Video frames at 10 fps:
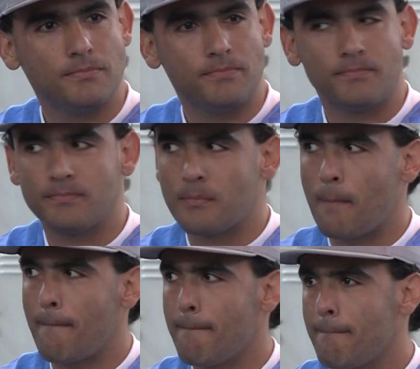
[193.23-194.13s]
Thank you.
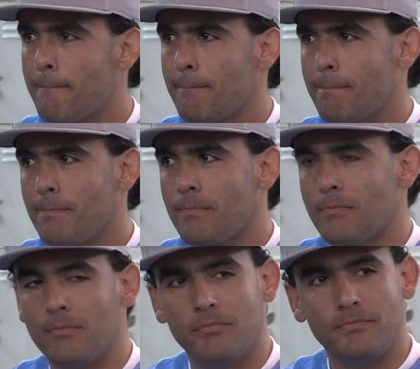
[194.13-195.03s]

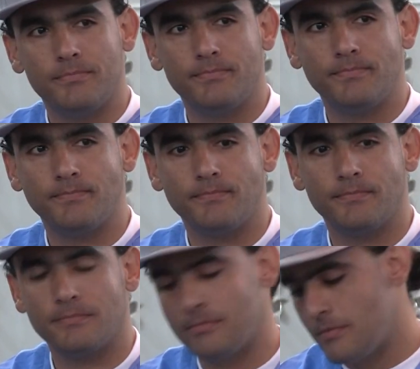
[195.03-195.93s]
All right.
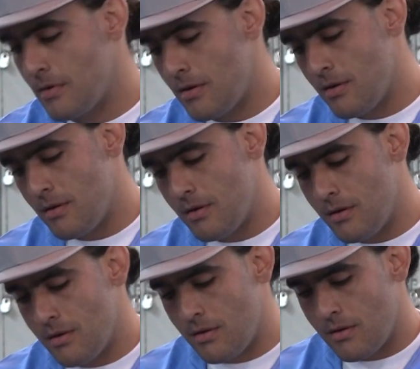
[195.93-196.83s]
Um,
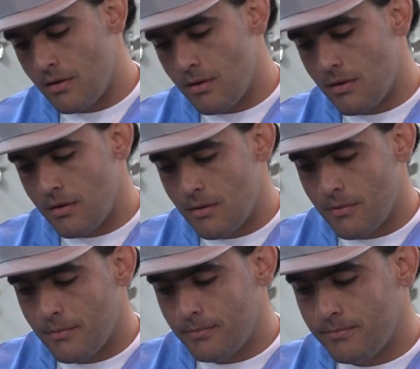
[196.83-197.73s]
the next tool,
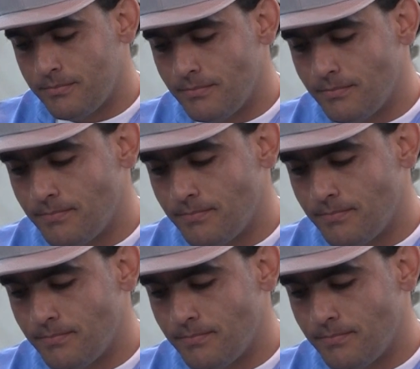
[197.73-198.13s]
the second